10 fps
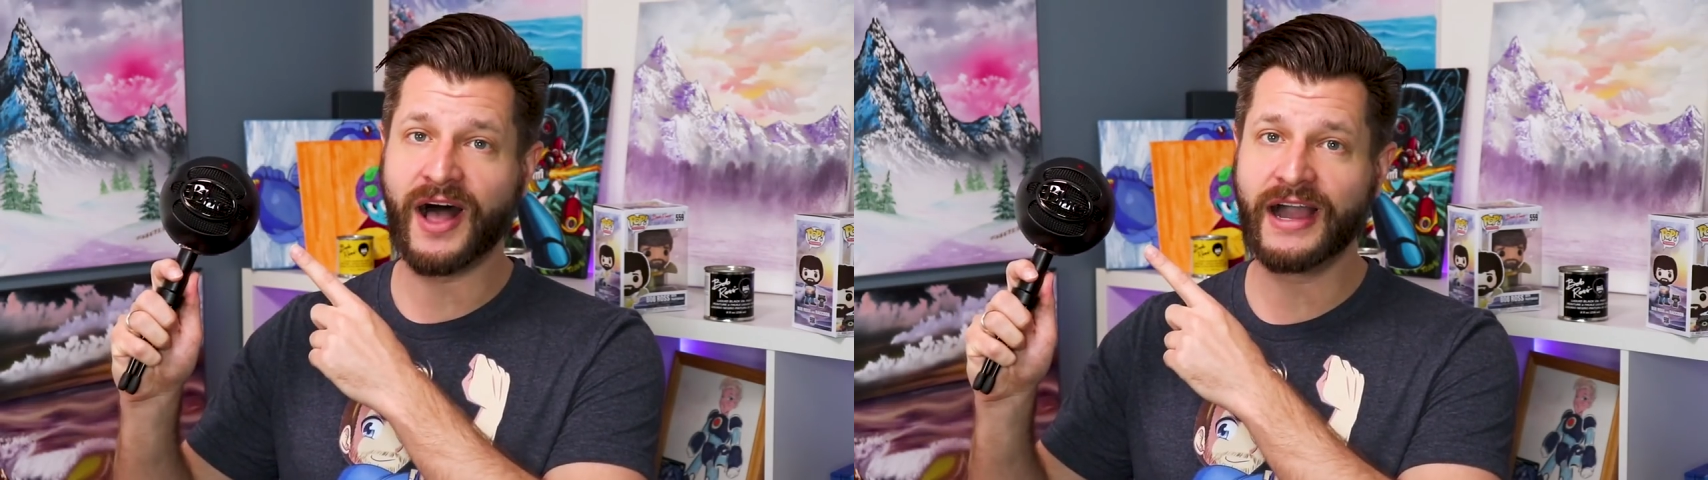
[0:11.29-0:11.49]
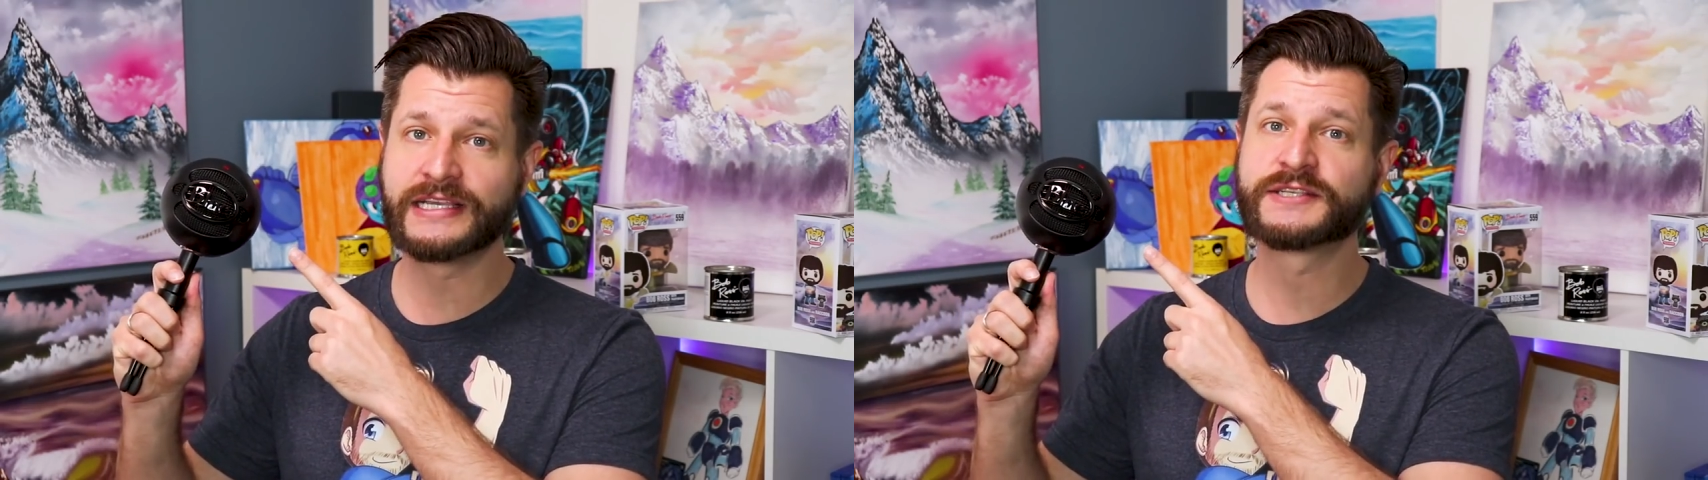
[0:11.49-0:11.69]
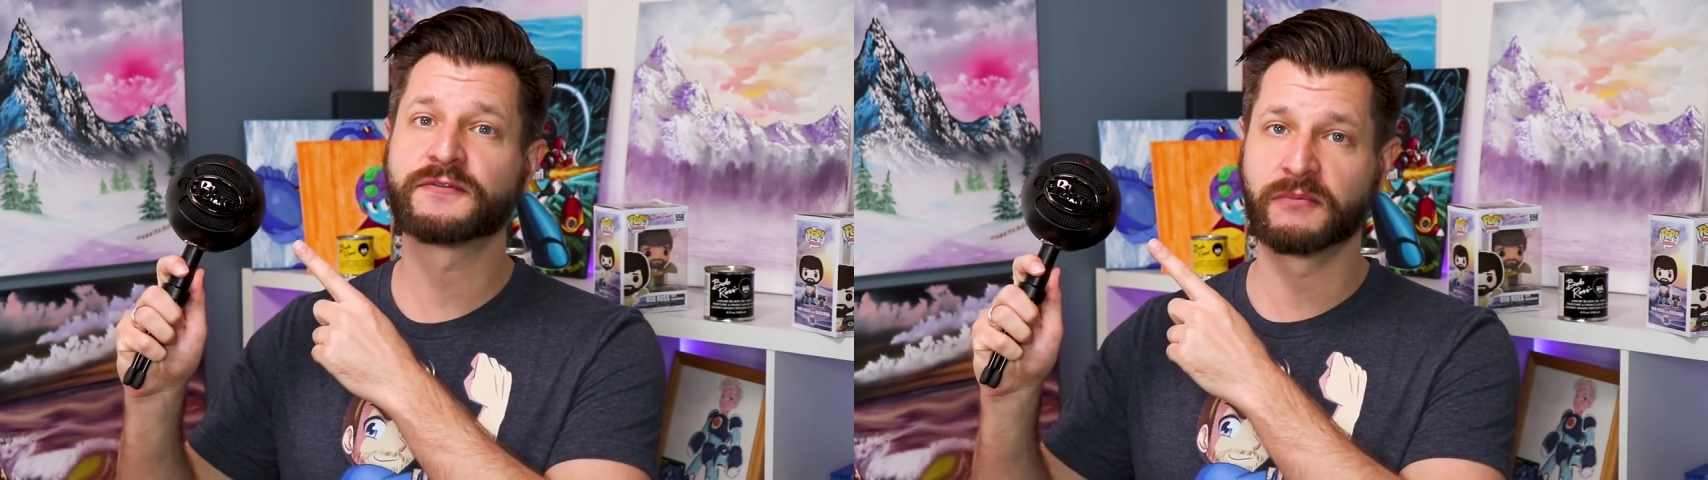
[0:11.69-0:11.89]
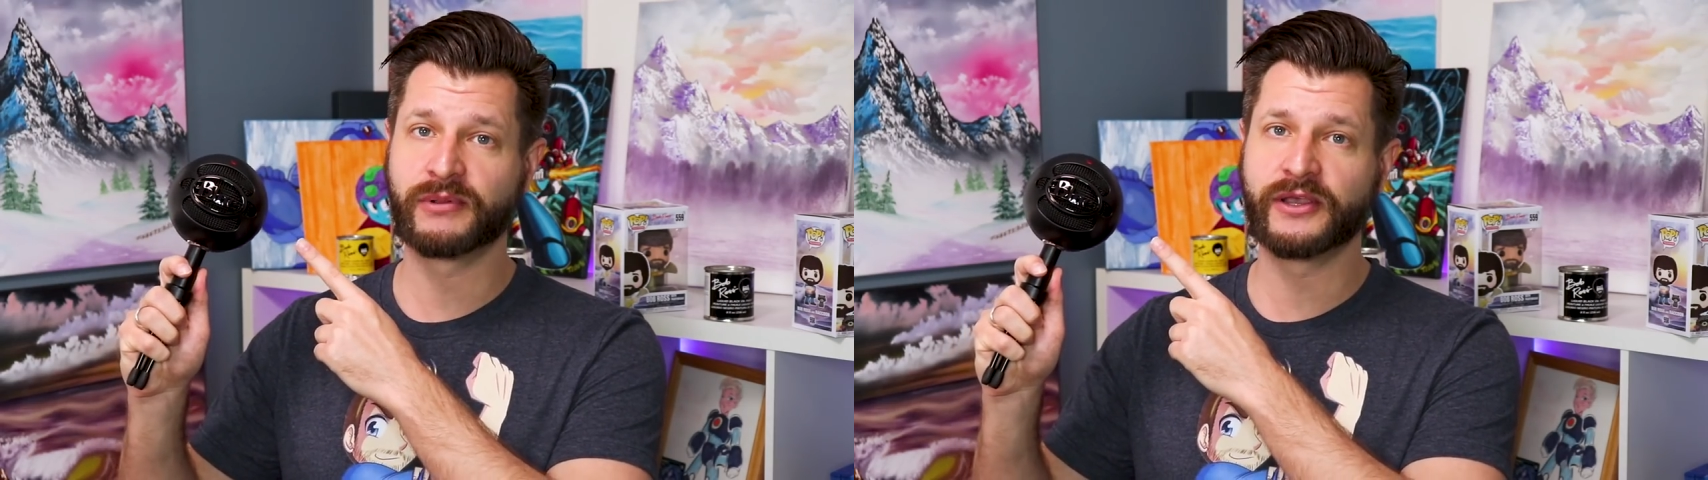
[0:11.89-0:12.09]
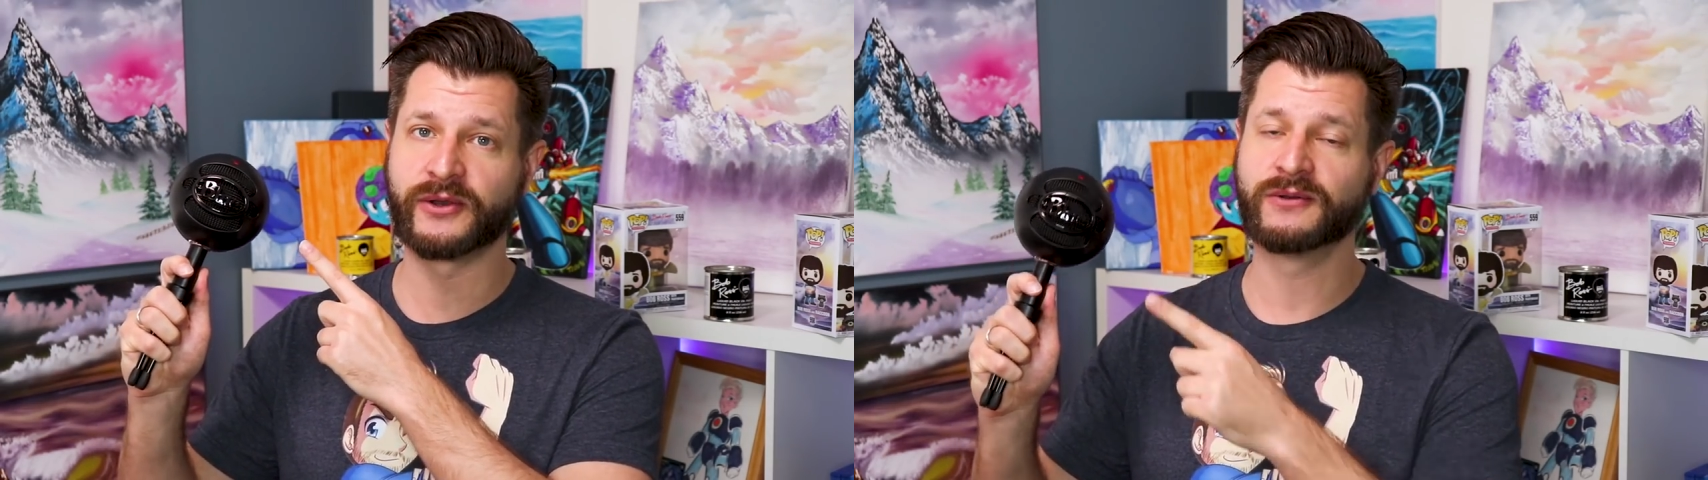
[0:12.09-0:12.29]
iCE from
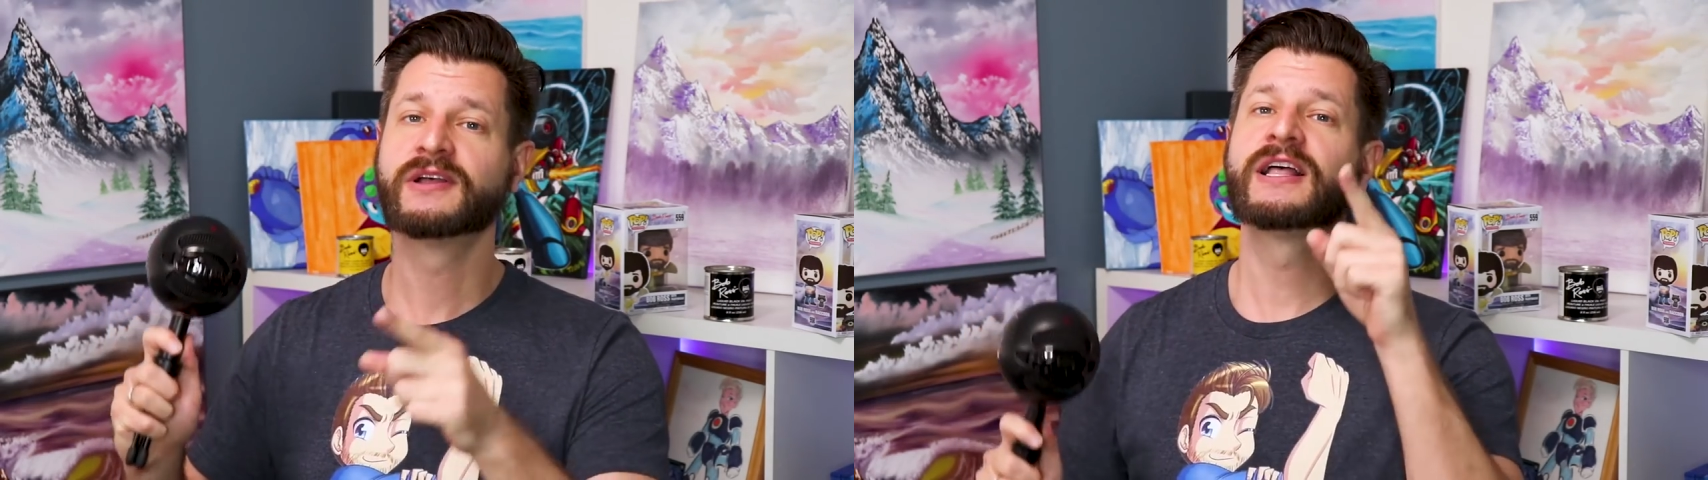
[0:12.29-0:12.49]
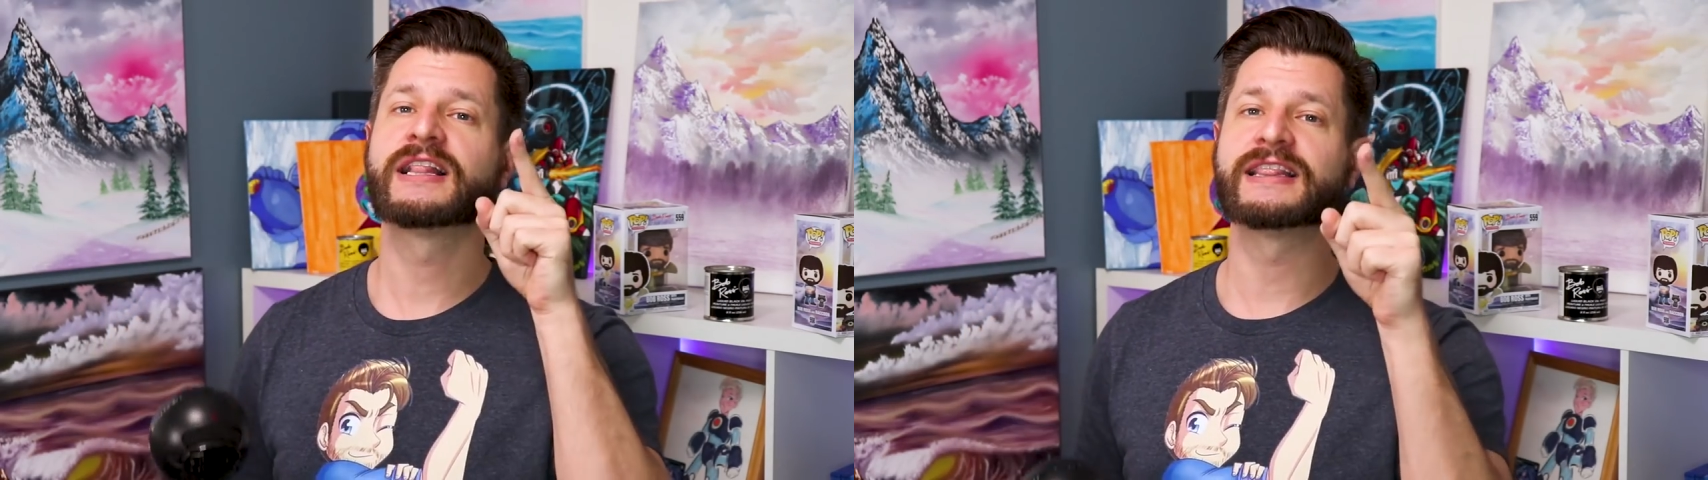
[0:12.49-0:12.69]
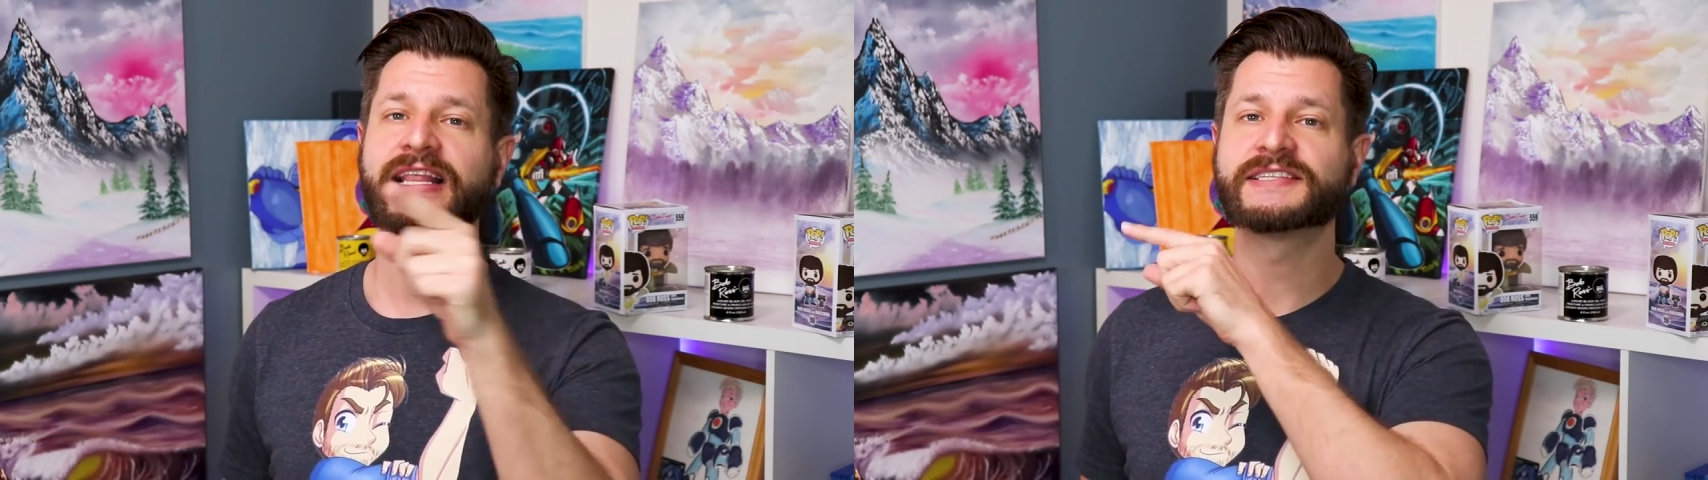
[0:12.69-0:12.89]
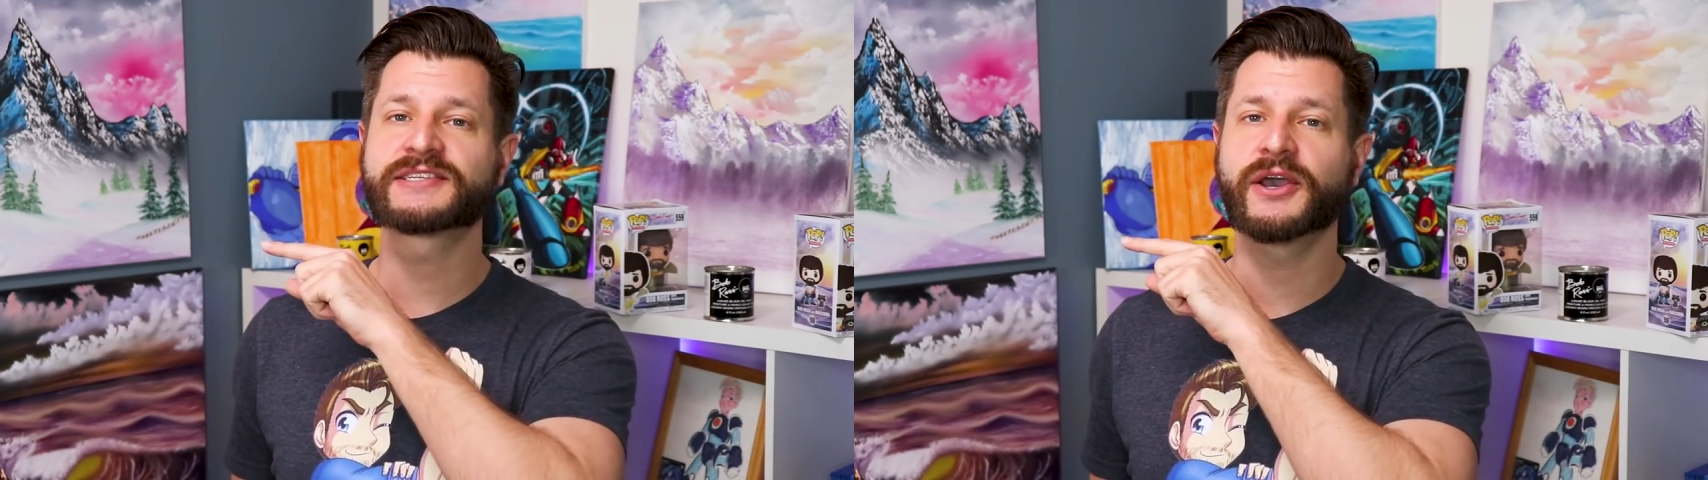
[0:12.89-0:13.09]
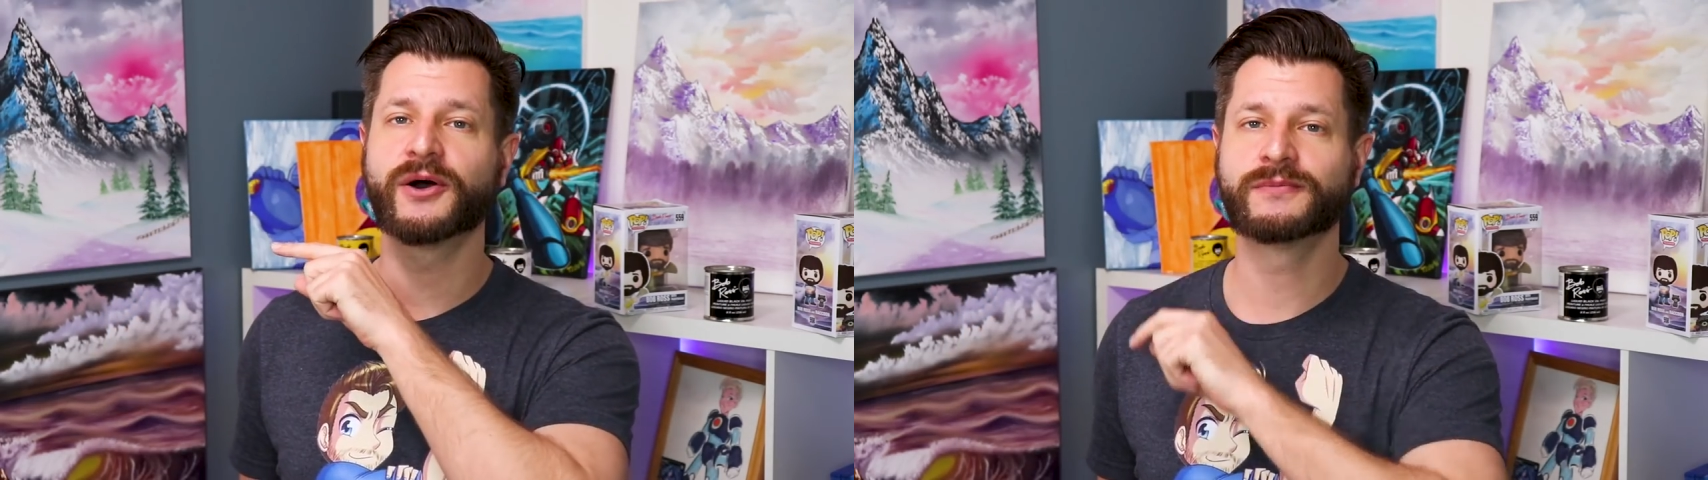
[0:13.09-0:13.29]
Blue. Let's go.